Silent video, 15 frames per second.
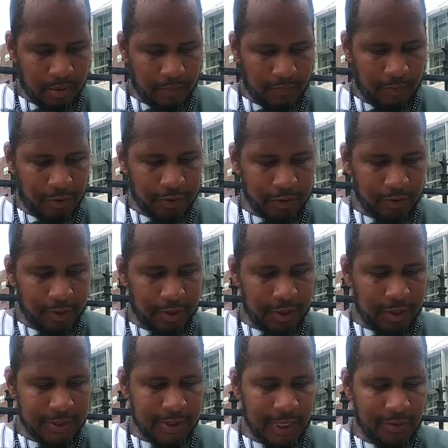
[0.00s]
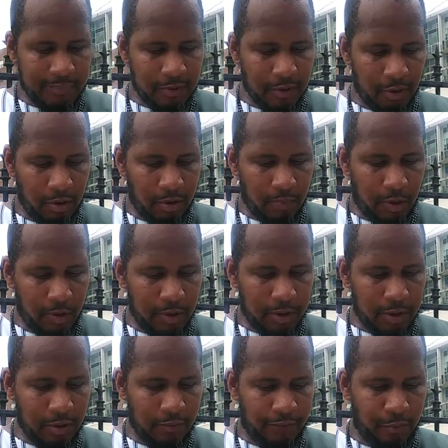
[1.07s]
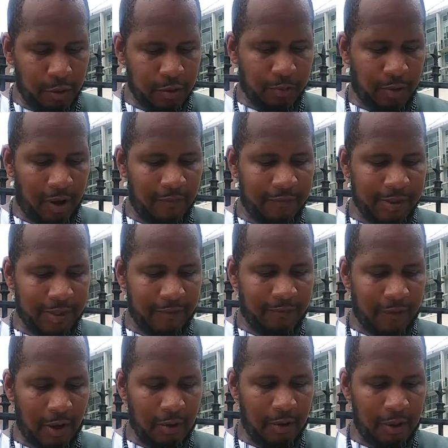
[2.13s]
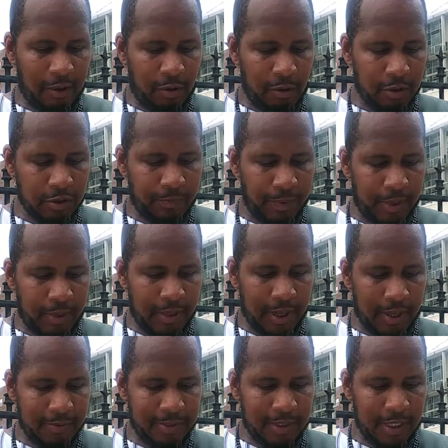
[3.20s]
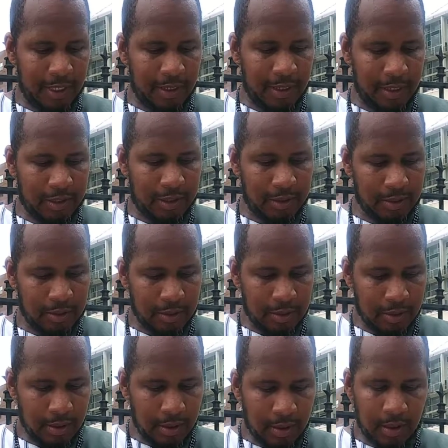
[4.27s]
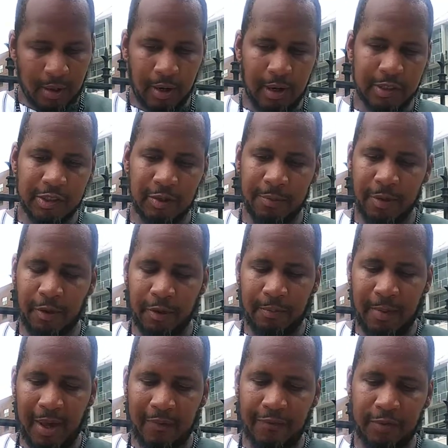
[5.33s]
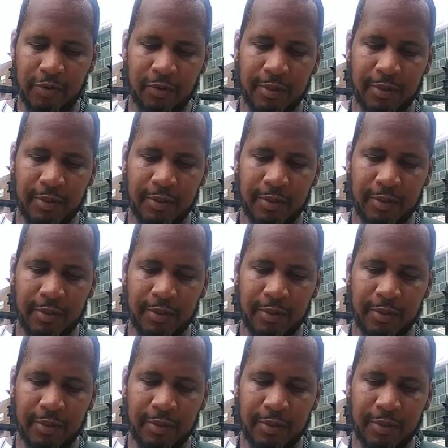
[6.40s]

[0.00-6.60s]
verse 3, thus saith the Lord, woe unto the foolish prophets that follow their own spirit and have seen nothing. All right, so I'm going to go to Matthew